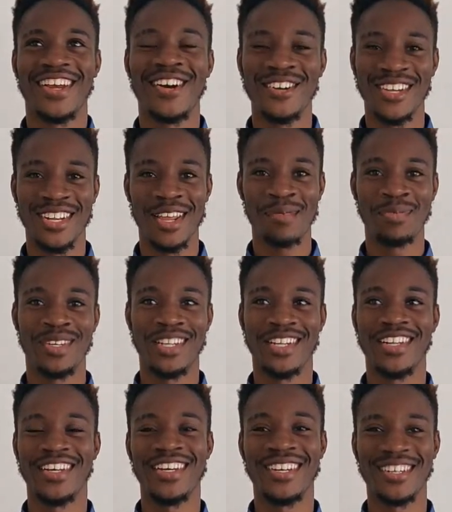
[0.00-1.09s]
How can I put
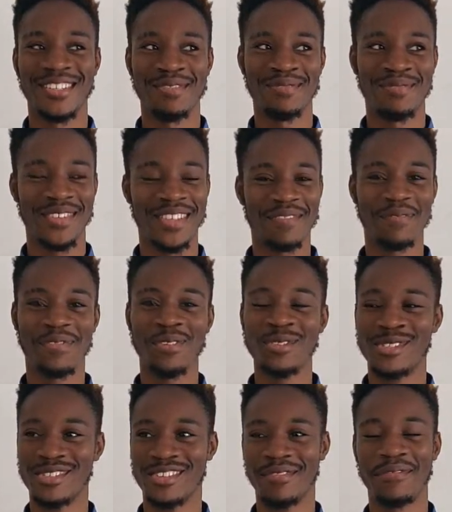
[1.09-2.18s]
it? Um, it
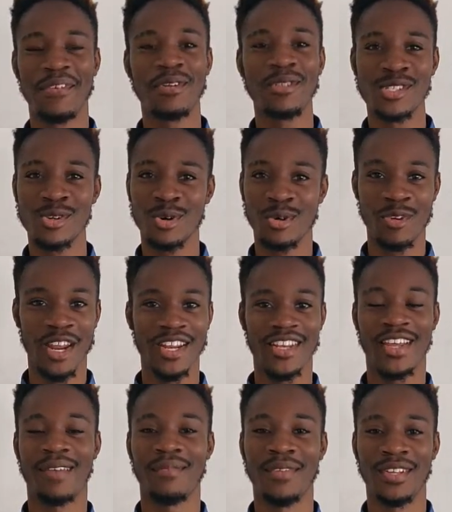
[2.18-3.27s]
feels, felt so
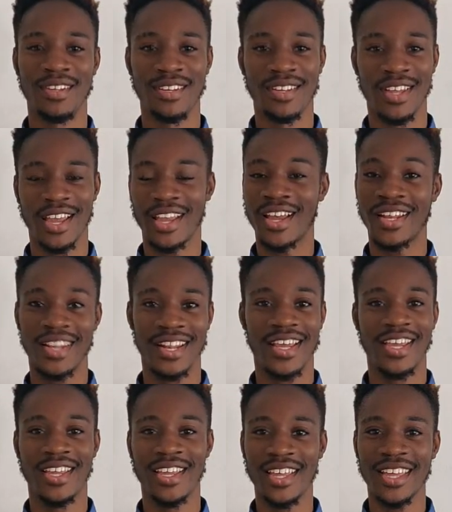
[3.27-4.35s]
great, I mean, I can't
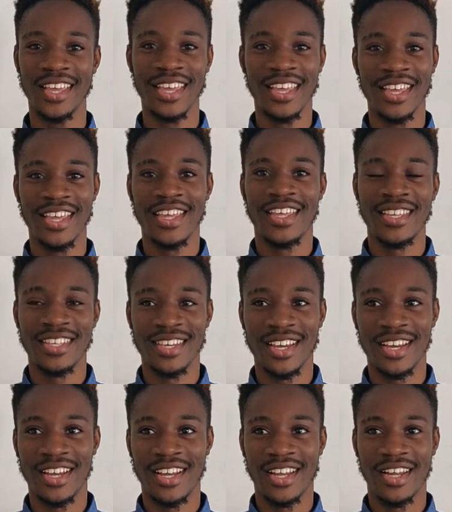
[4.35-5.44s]
lie. Yeah,
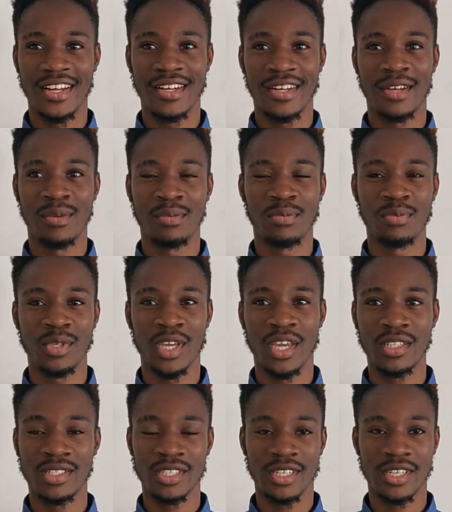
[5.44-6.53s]
uh, we
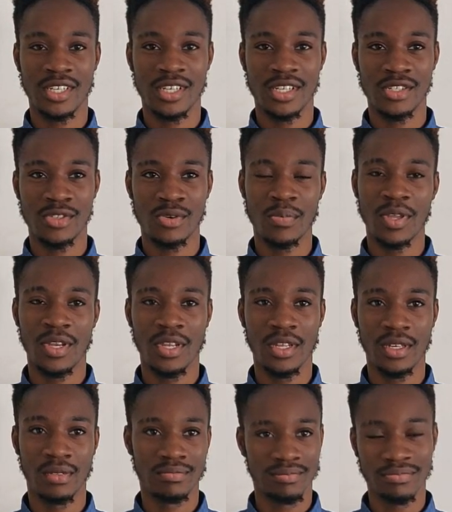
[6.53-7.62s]
had uh, so
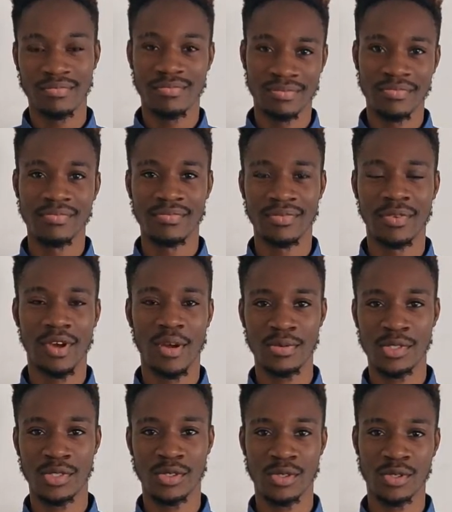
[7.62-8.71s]
many
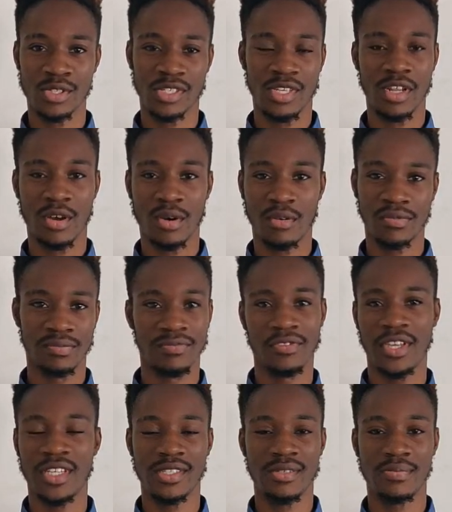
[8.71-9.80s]
obstacles in our
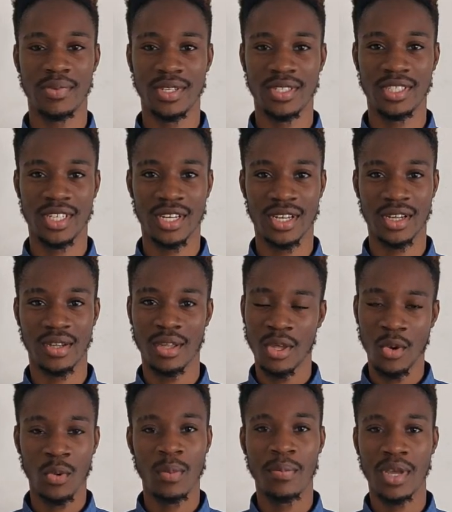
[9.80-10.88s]
face, but
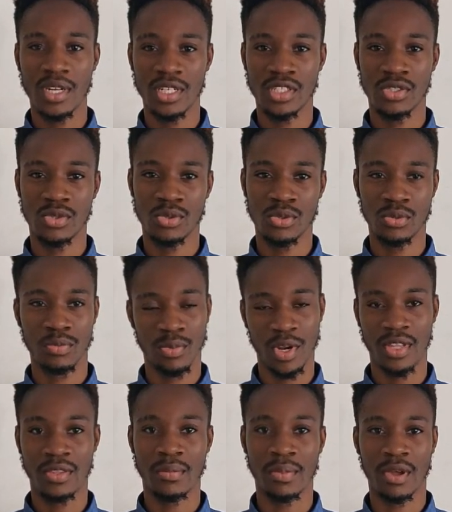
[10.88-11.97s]
uh, we managed to
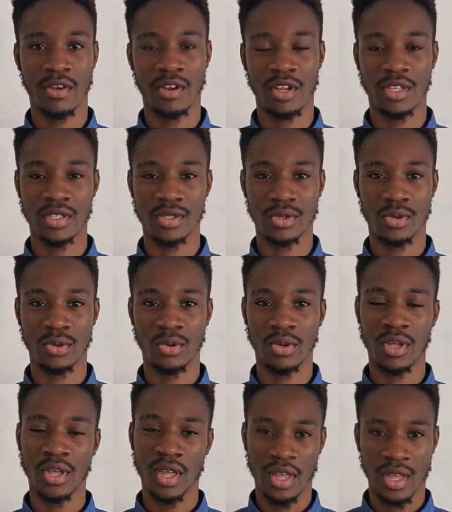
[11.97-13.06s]
break the barrier, so
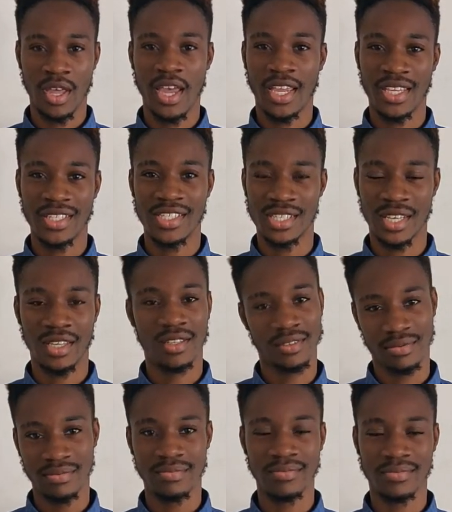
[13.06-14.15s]
I can say
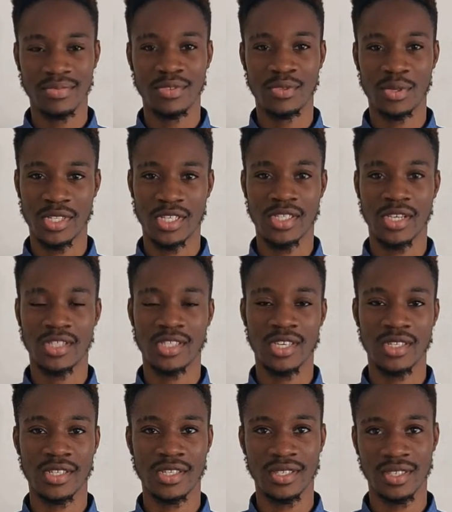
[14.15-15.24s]
it was a
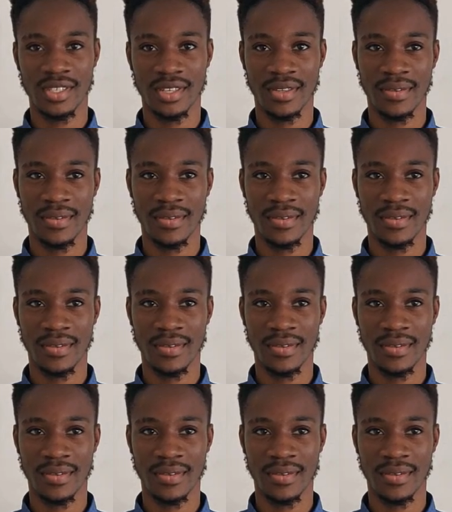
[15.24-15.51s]
success.